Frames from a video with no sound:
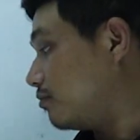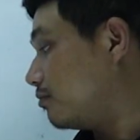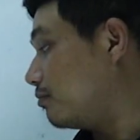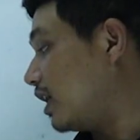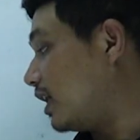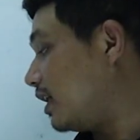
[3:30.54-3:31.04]

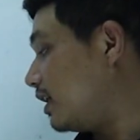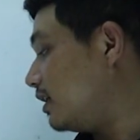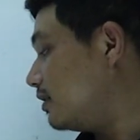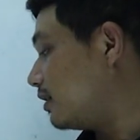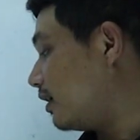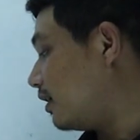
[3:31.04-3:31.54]
my
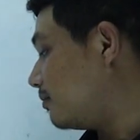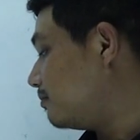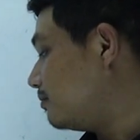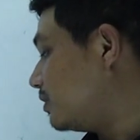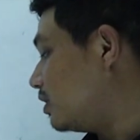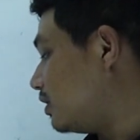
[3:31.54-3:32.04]

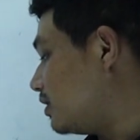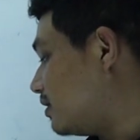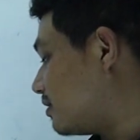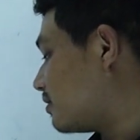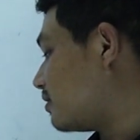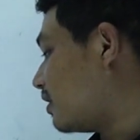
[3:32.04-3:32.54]
name
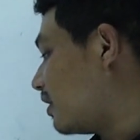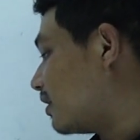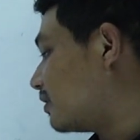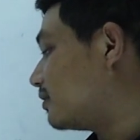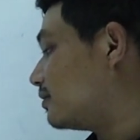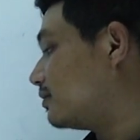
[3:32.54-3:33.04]
is
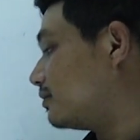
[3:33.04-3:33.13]
San.